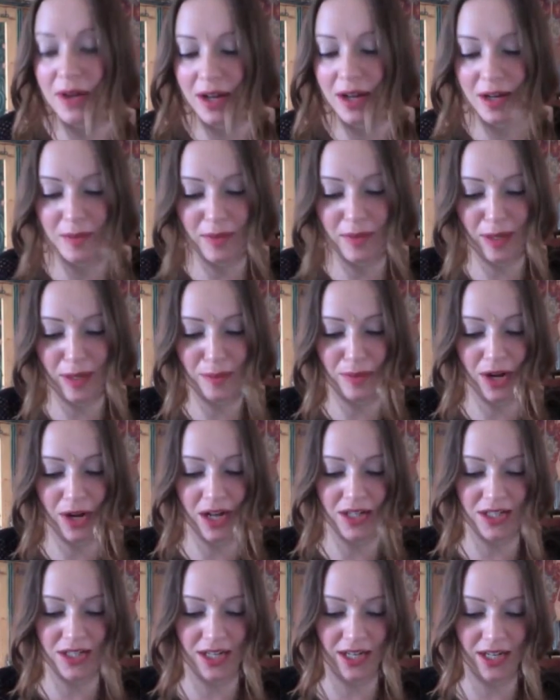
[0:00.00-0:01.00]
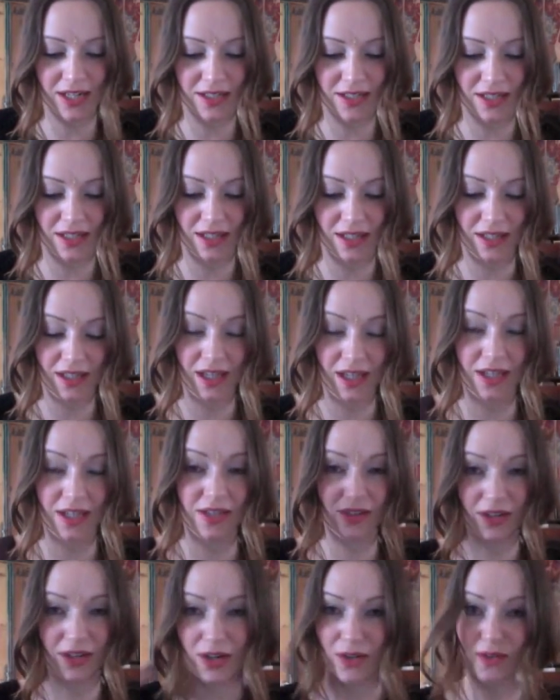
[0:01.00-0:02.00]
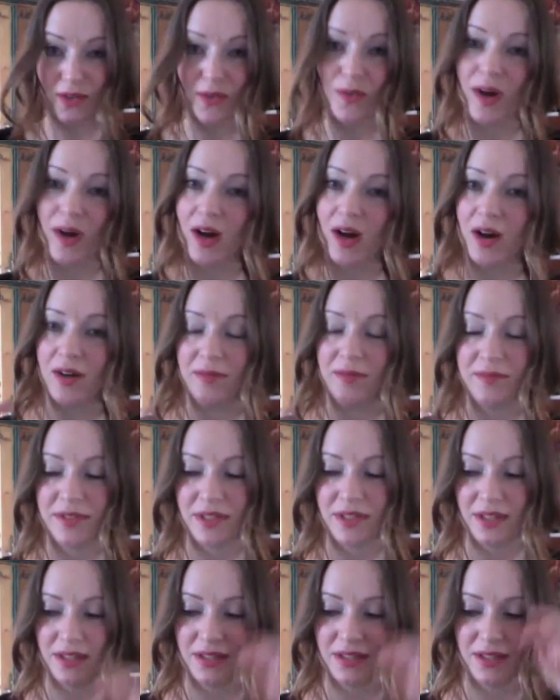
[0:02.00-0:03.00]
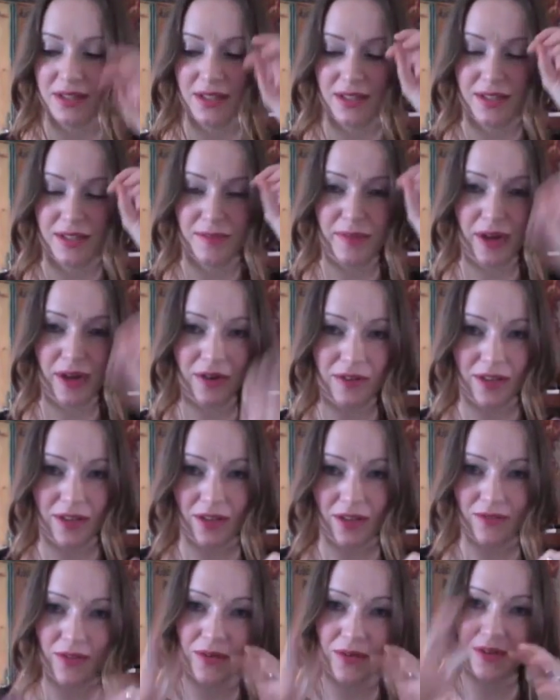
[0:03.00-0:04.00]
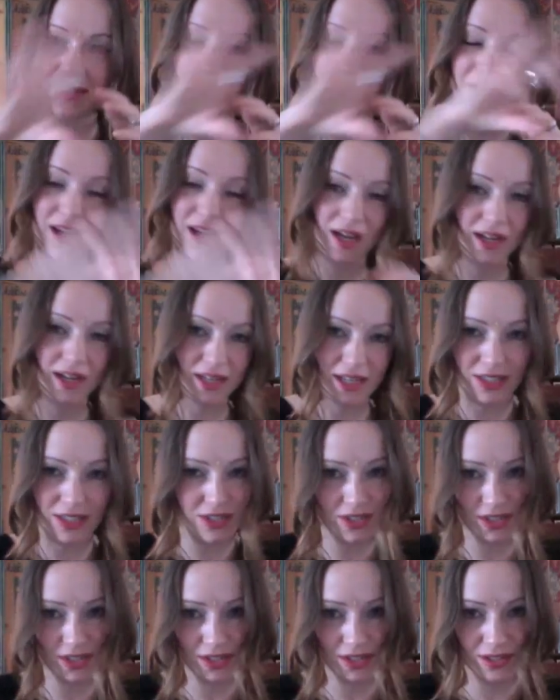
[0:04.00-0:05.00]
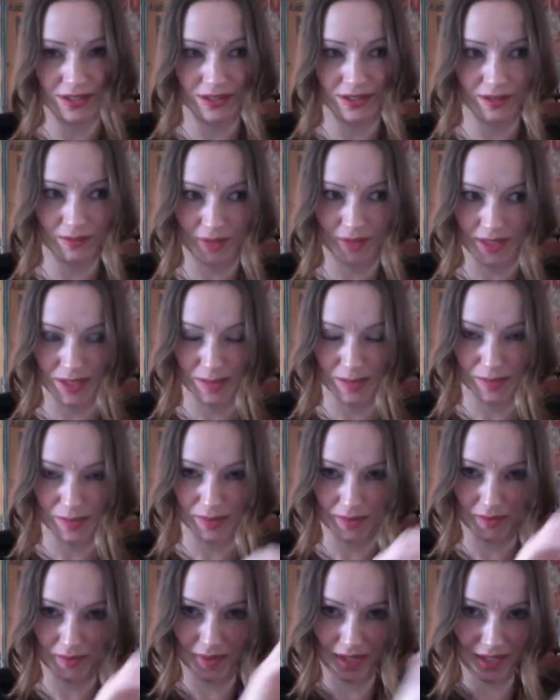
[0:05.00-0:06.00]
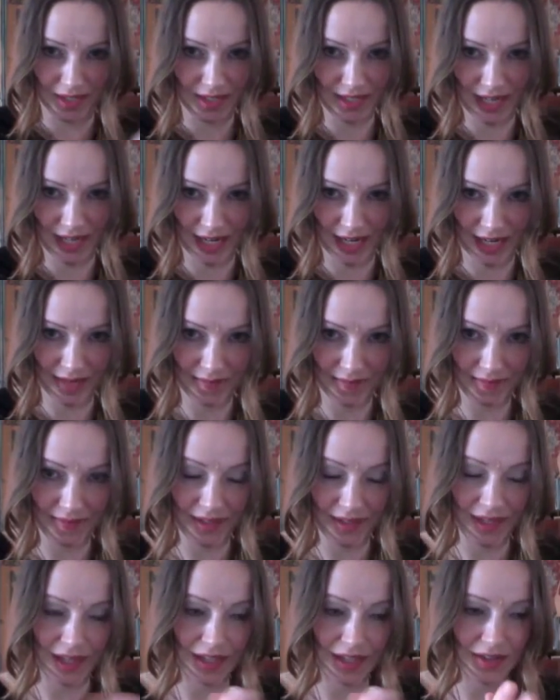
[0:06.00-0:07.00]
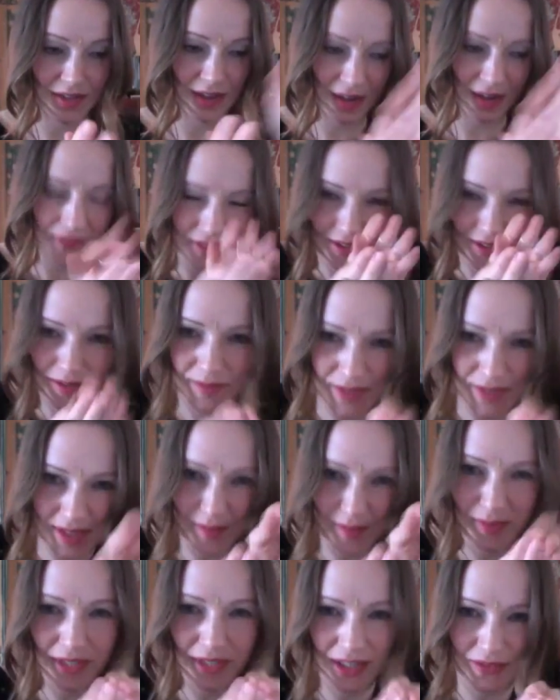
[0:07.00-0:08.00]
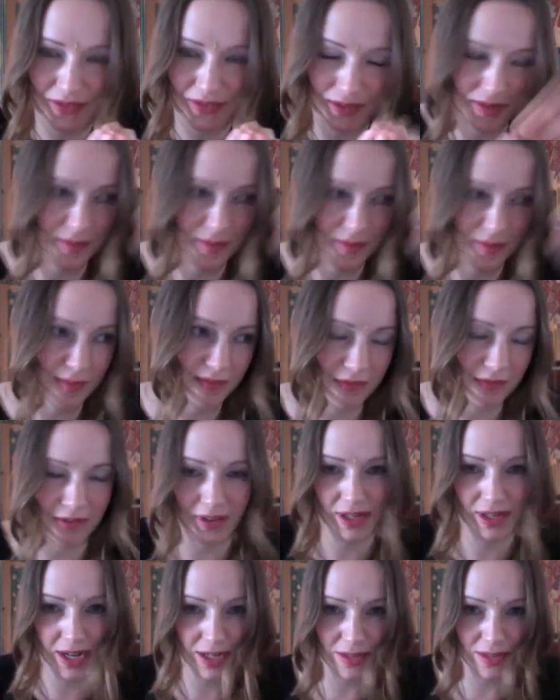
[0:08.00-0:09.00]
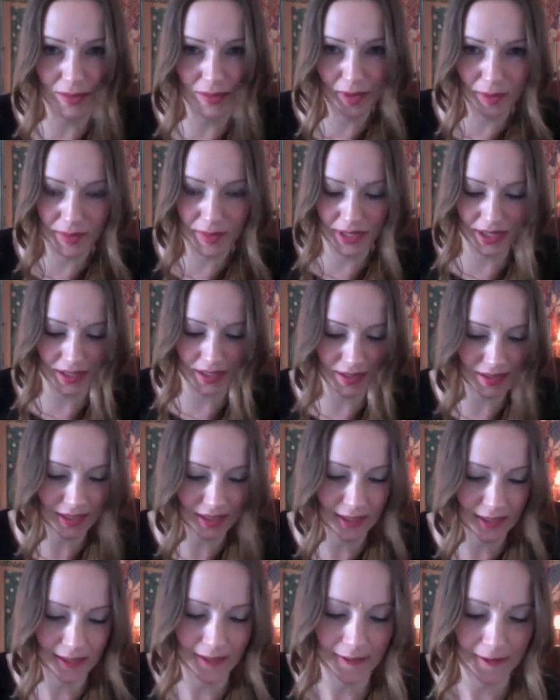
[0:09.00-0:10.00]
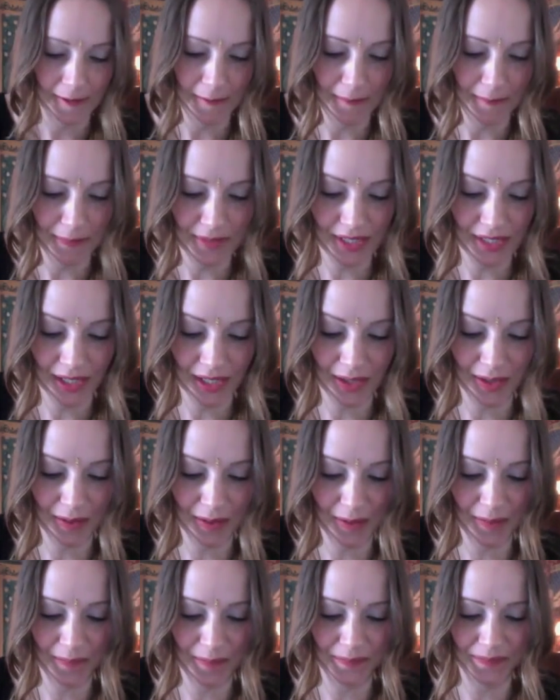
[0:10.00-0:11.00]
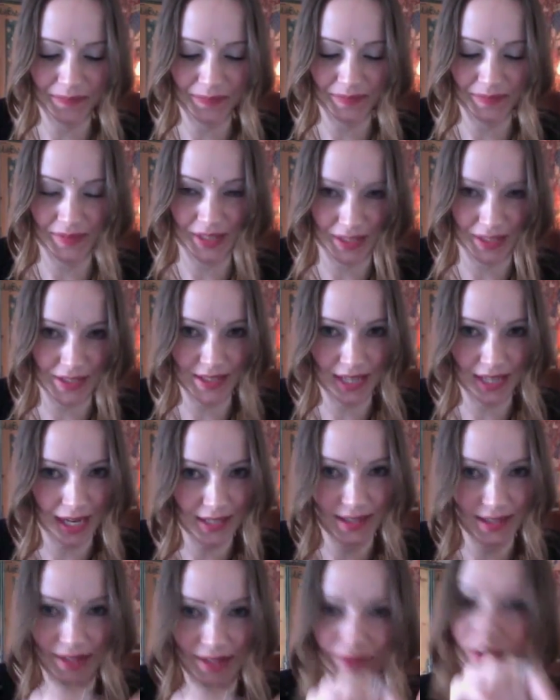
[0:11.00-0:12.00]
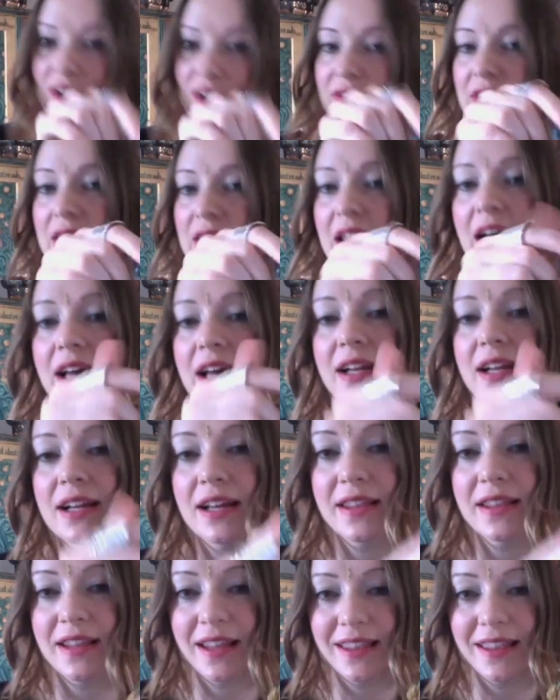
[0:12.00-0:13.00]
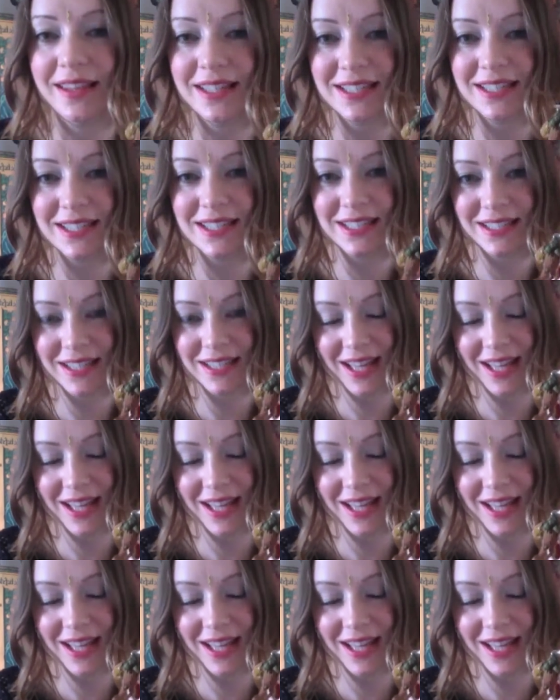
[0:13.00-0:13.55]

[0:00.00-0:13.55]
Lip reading: on a big project and you get overwhelmed, it's about like focusing on each wisp one at a time, and you have to almost complete the first one before the next one appears. So there's a task involving that. And then this is the